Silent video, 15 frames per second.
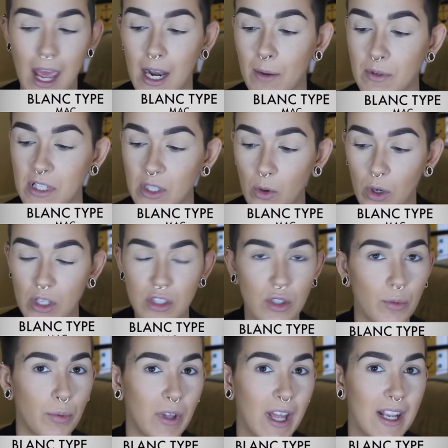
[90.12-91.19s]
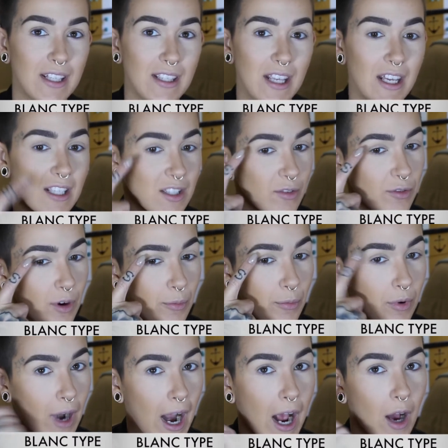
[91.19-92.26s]
and I'm just going to place this from
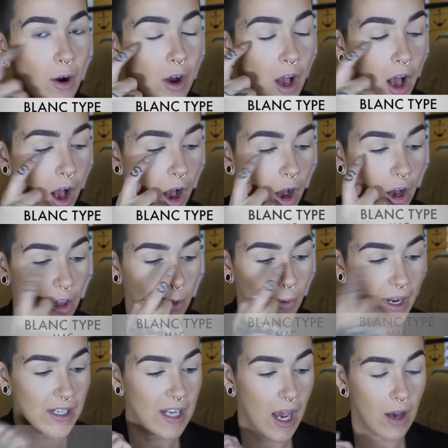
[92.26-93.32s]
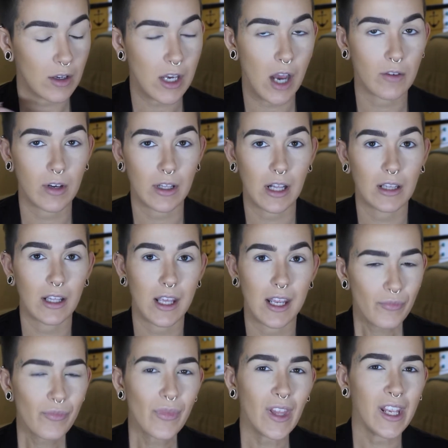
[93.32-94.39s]
brow all the way down, covering the lid.
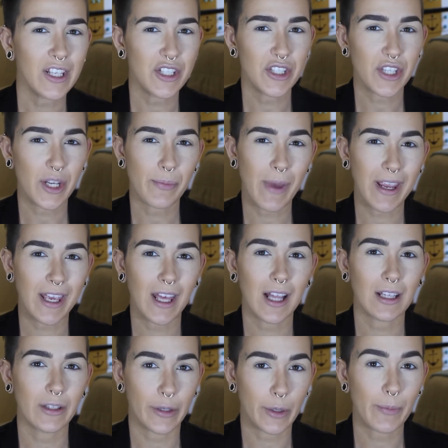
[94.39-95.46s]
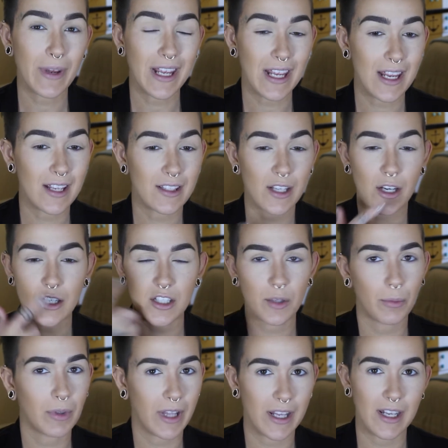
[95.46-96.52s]
It's just gonna make it a little bit easier to
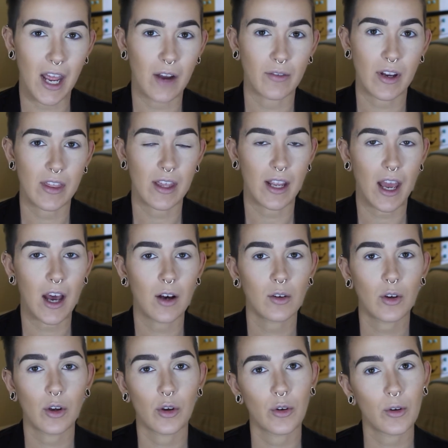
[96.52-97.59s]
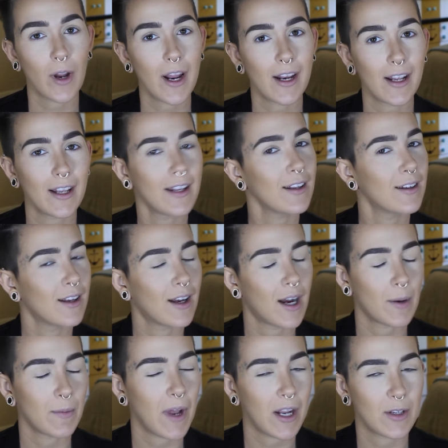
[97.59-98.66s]
blend everything out. Granted,
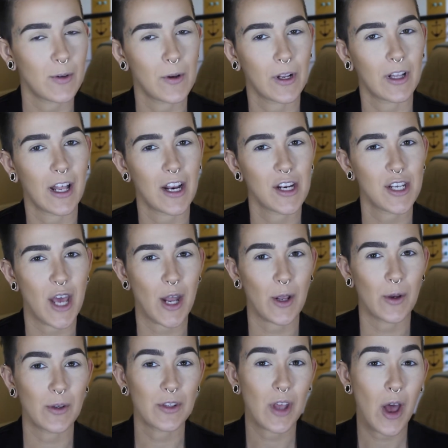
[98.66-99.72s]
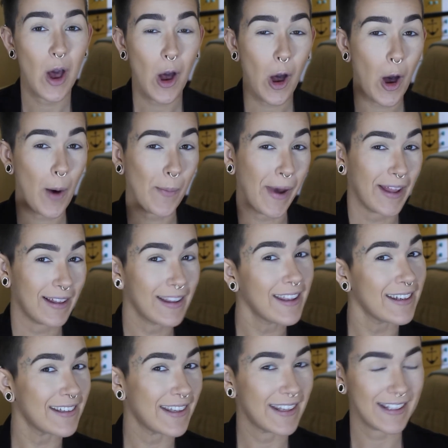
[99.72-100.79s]
I'm not doing a lot of shadows on my
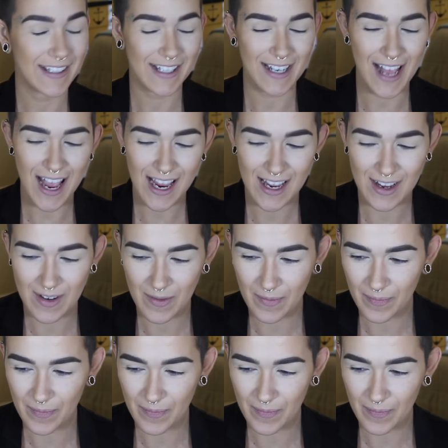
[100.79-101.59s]
lid today.